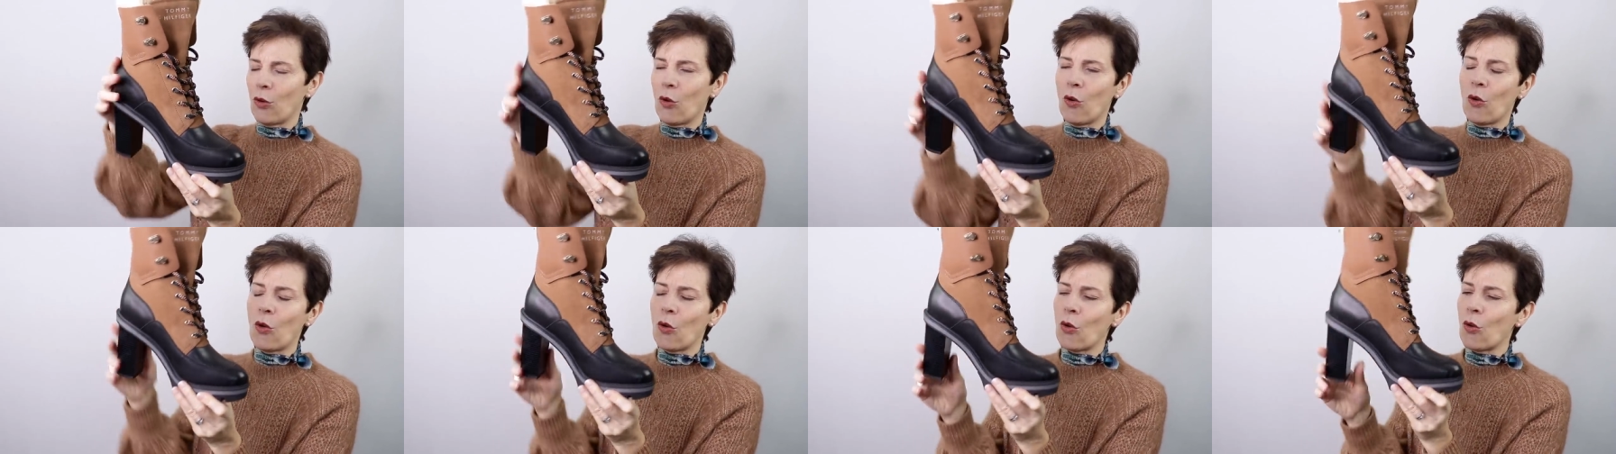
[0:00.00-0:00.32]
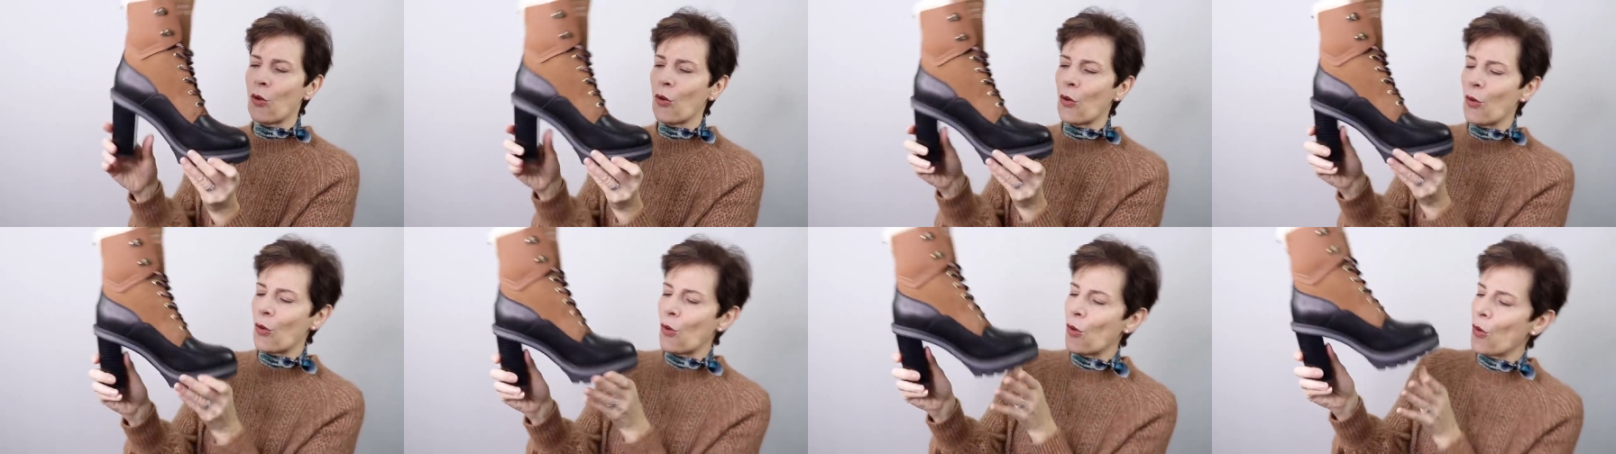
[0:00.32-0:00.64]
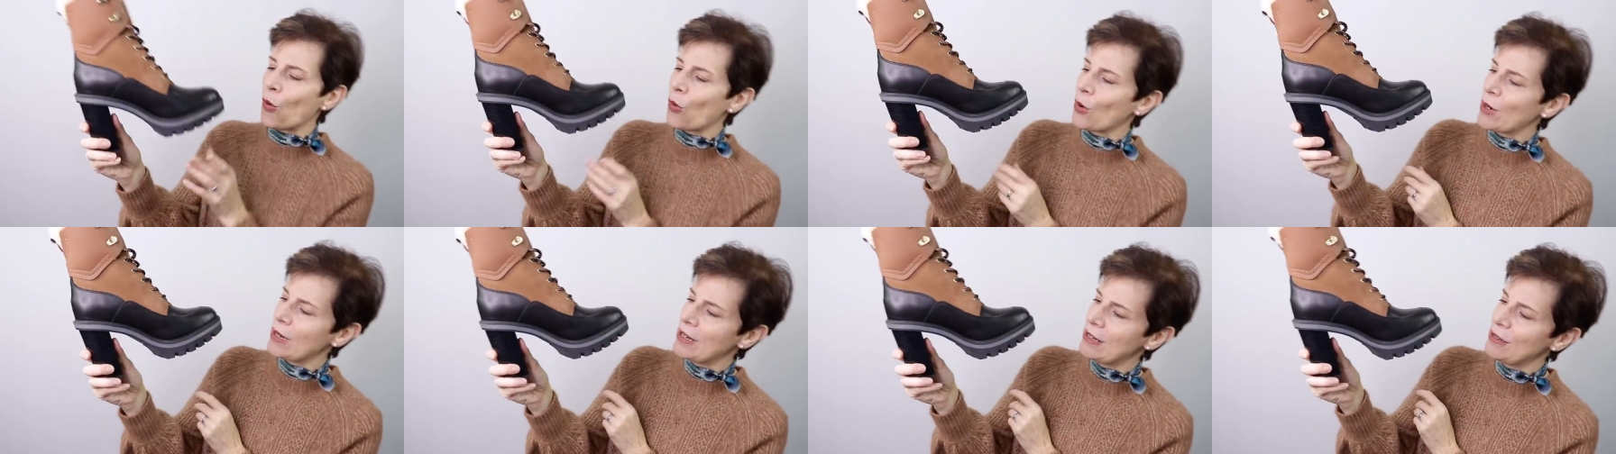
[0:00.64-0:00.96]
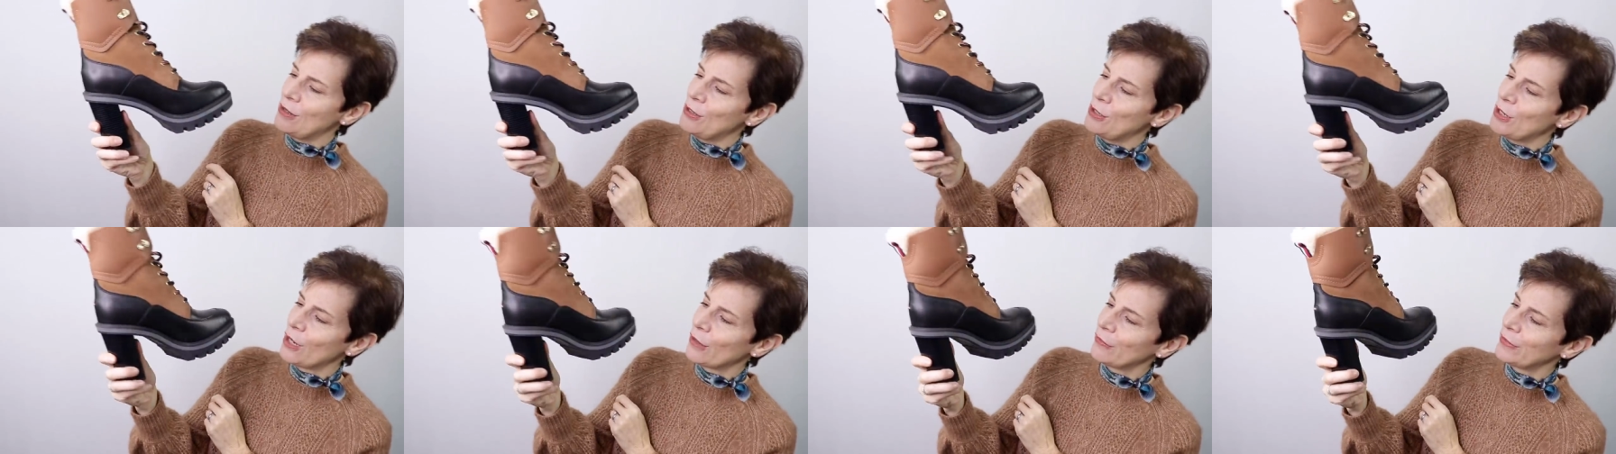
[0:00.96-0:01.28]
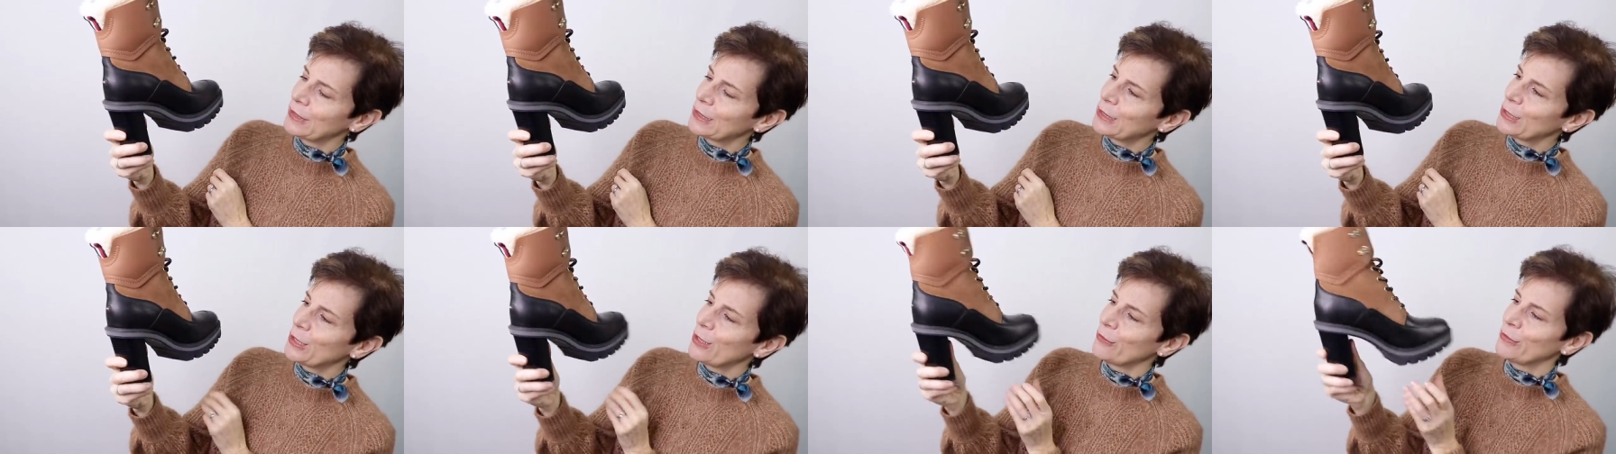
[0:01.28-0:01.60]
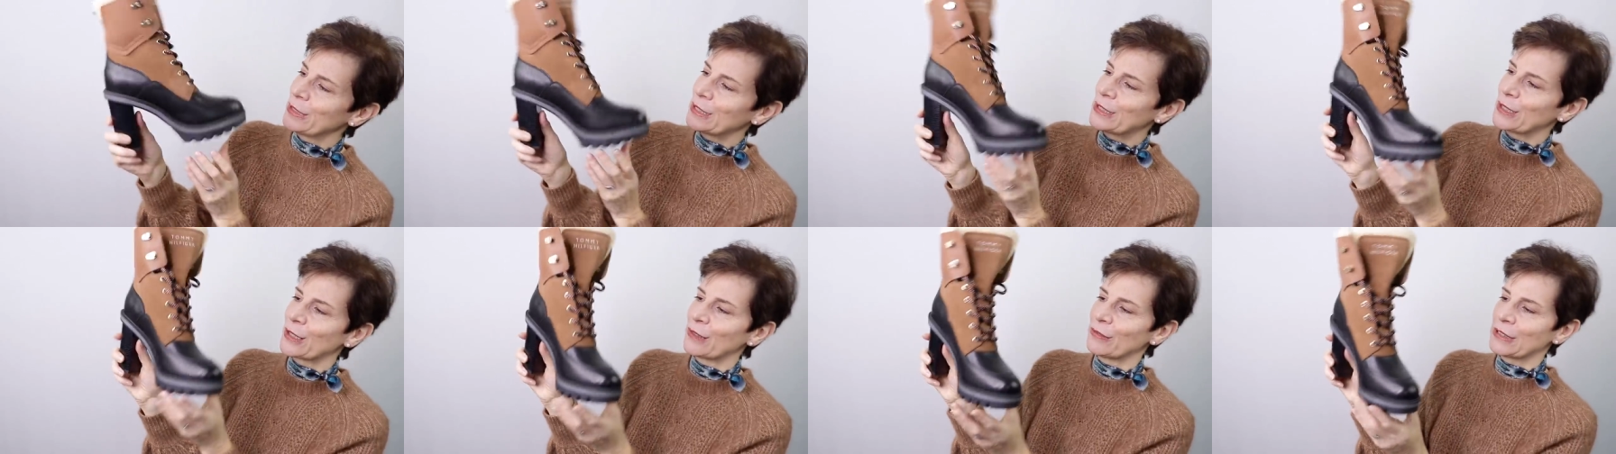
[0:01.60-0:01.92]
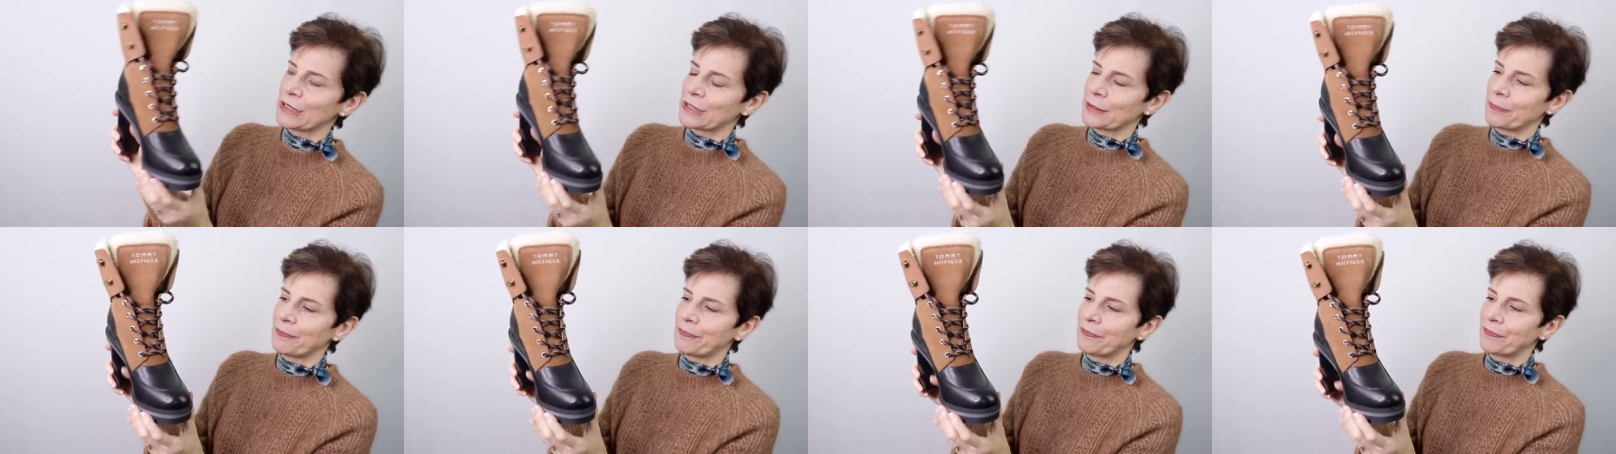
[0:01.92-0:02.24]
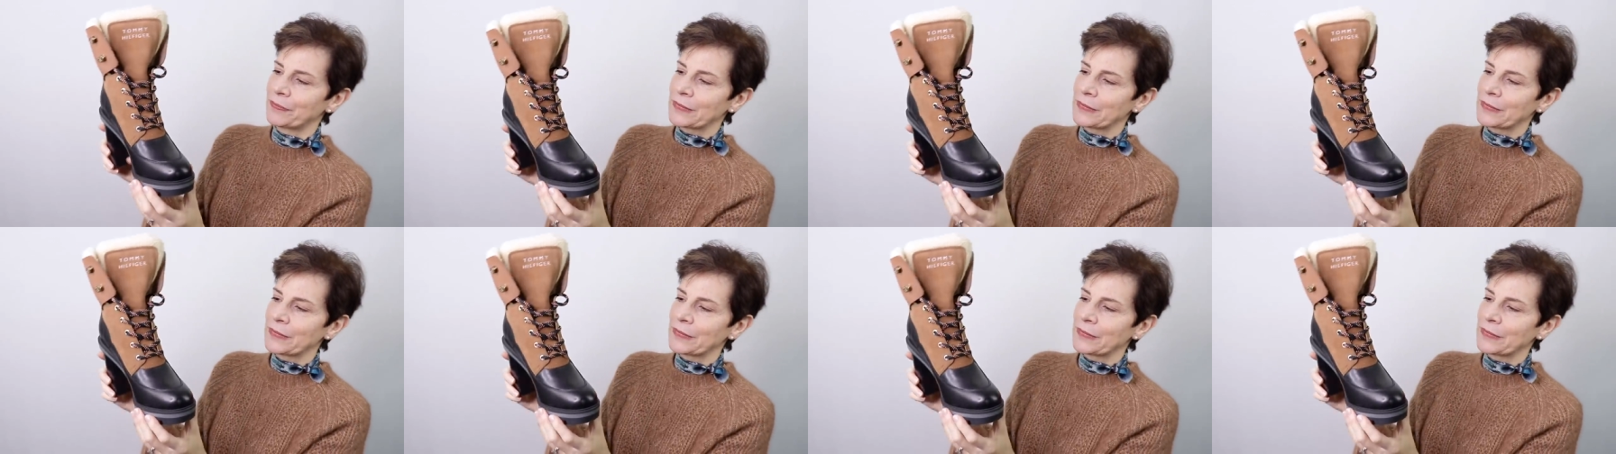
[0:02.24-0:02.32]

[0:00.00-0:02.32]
Oh, love it, love it, love it.